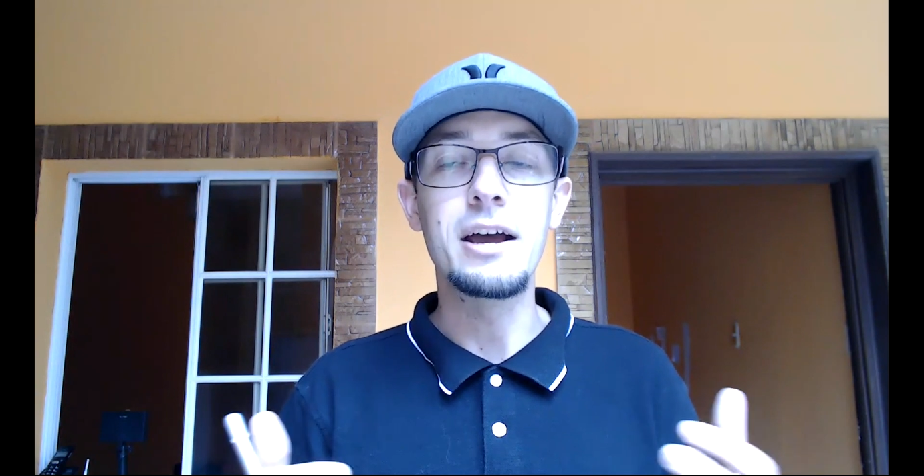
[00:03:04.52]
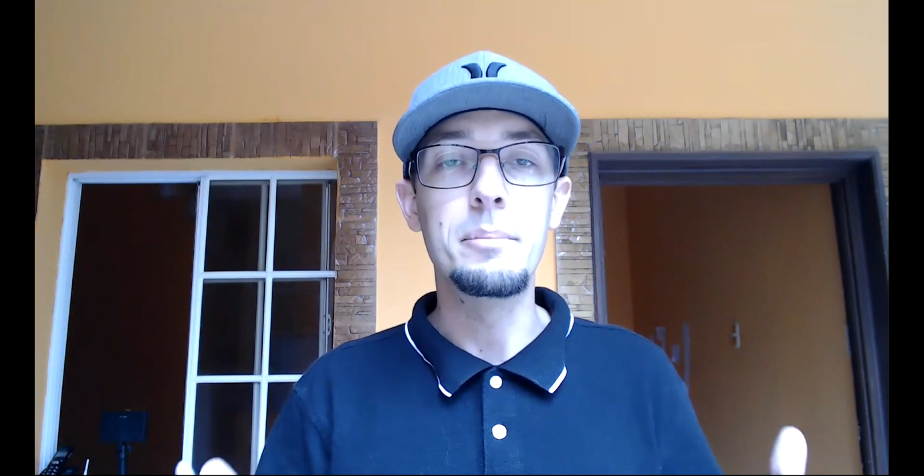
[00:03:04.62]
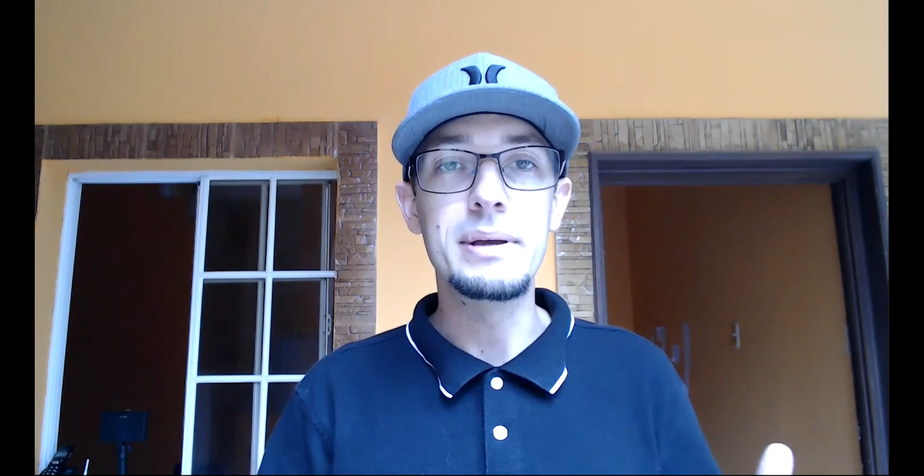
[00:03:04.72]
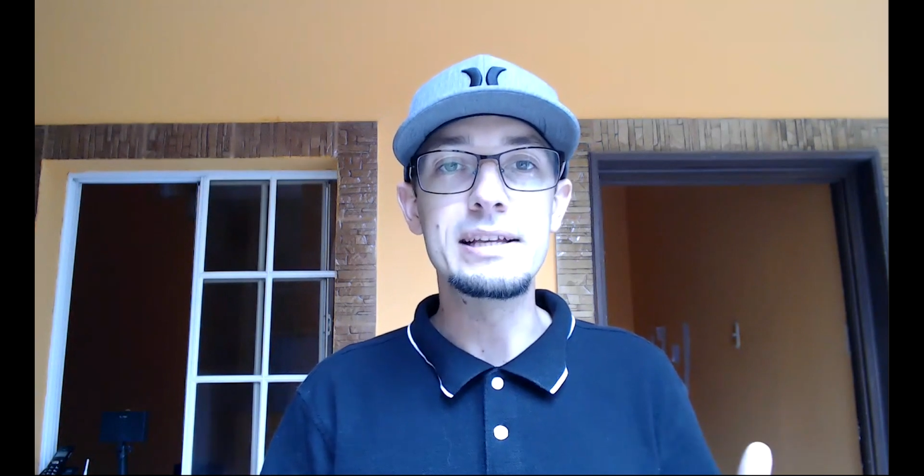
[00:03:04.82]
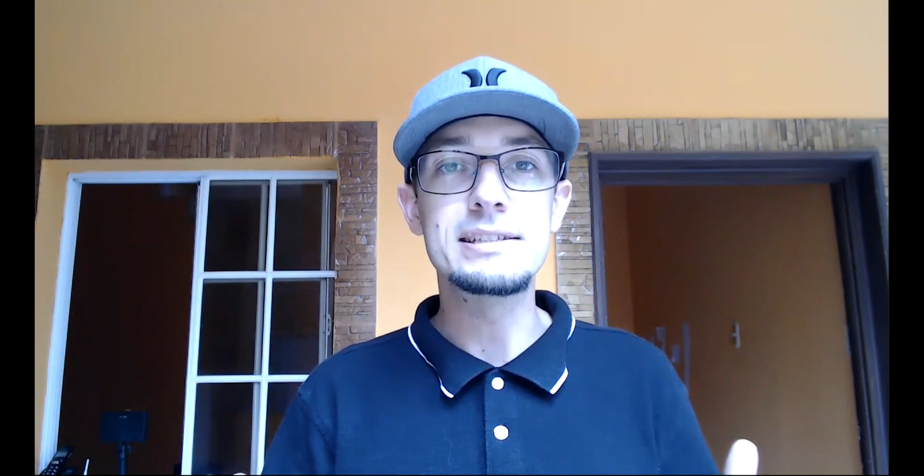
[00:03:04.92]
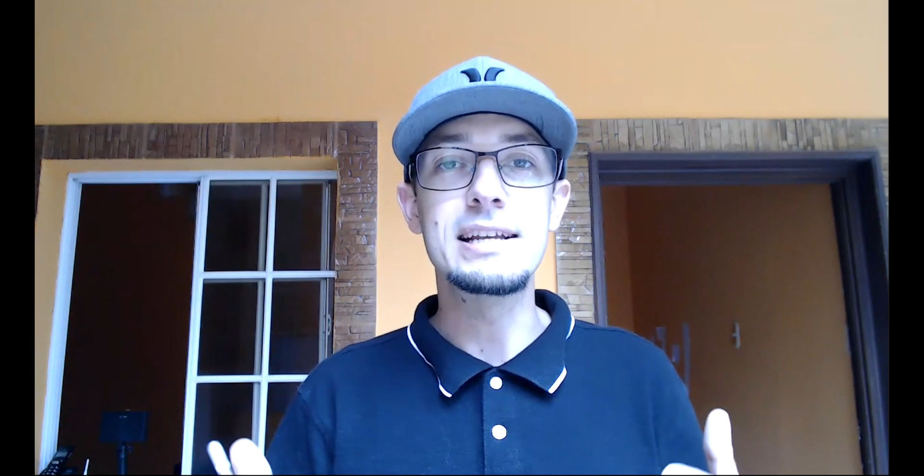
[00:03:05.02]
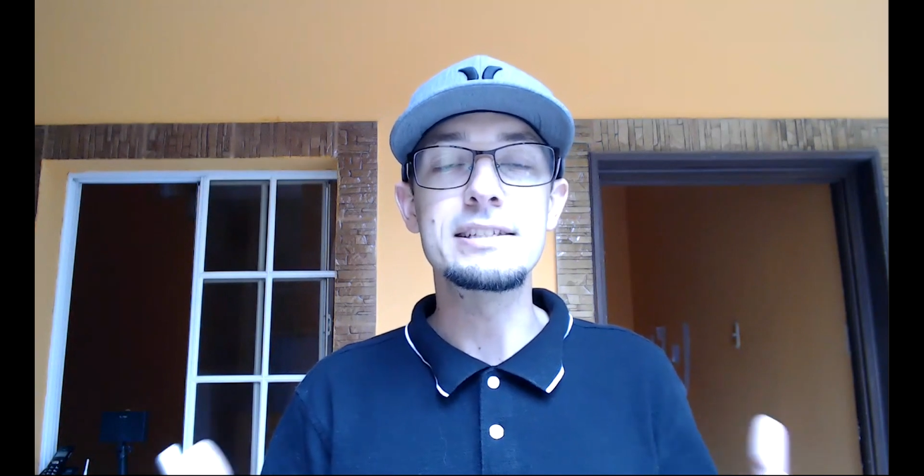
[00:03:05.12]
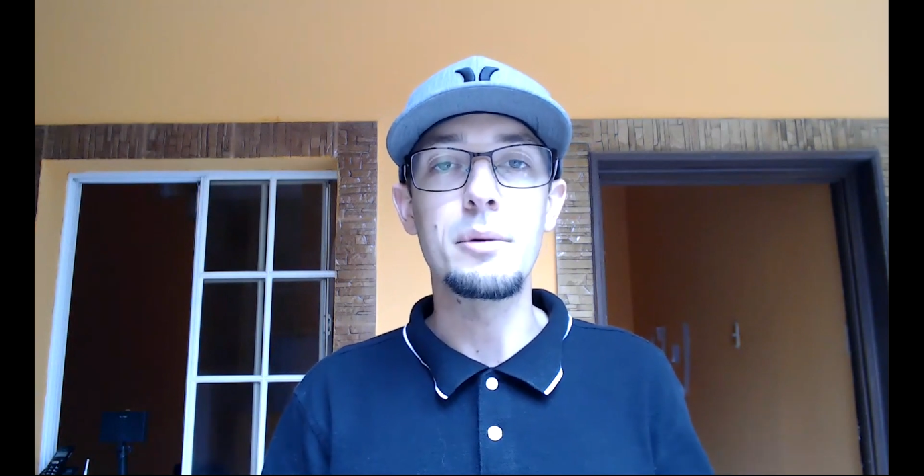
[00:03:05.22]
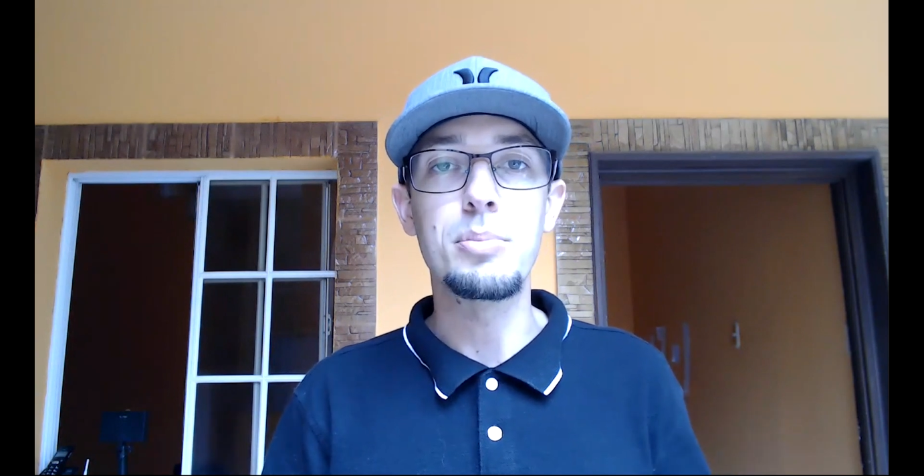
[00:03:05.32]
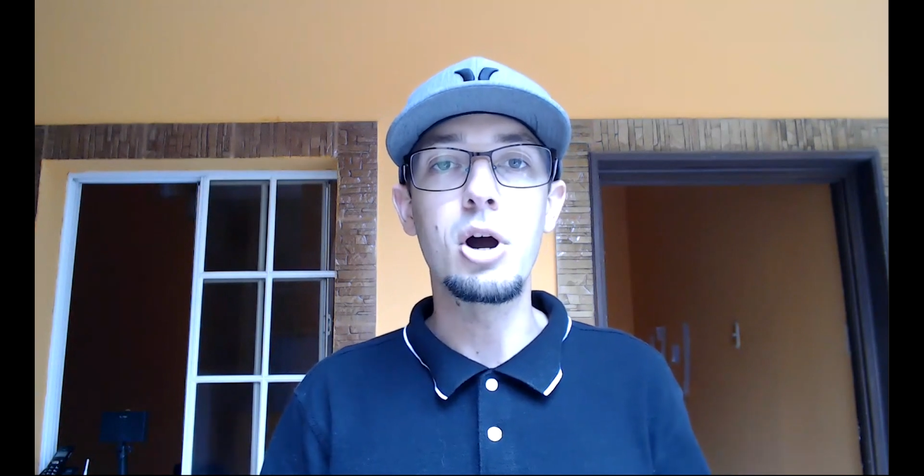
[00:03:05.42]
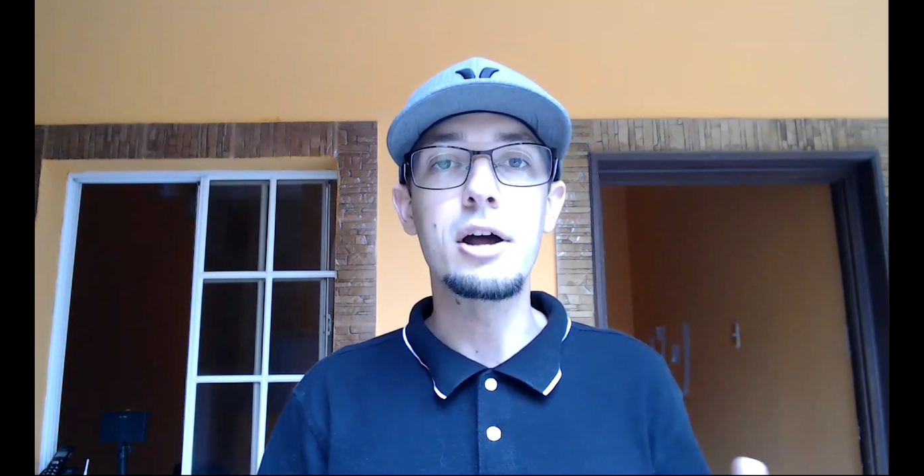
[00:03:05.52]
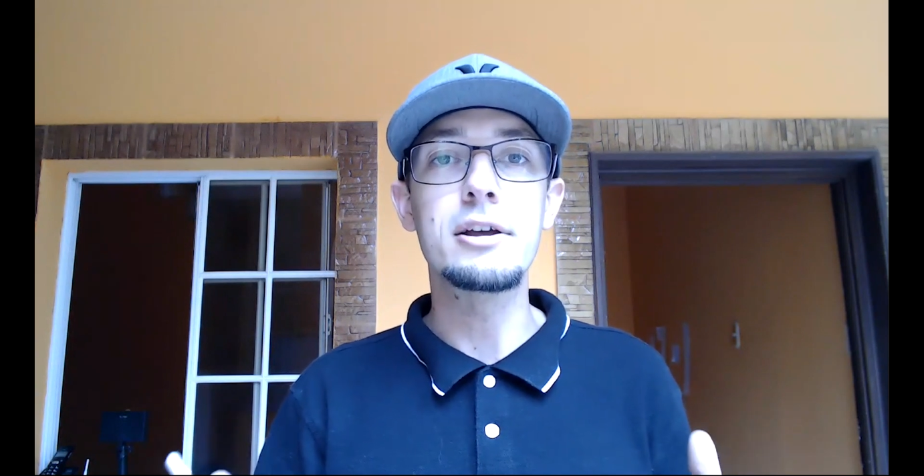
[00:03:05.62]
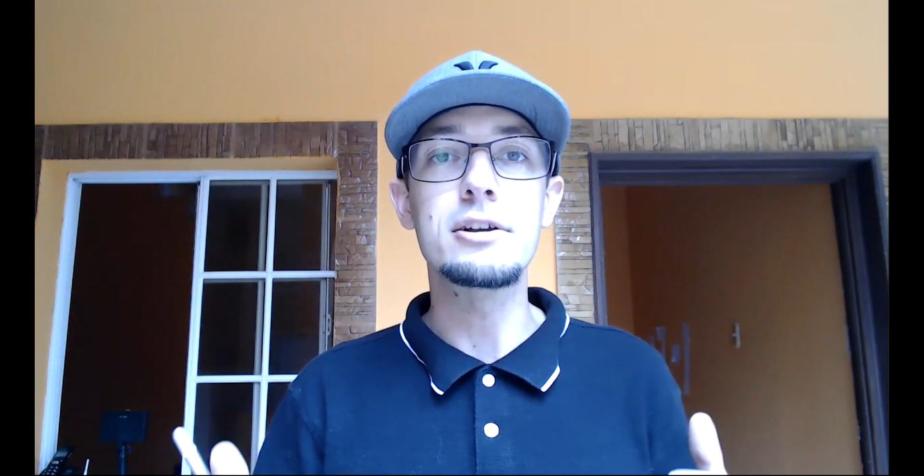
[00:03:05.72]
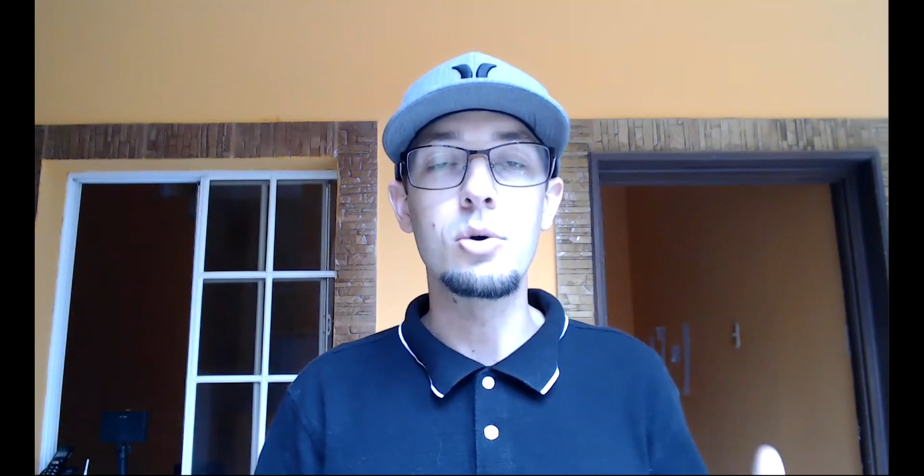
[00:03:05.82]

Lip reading: a business, a product,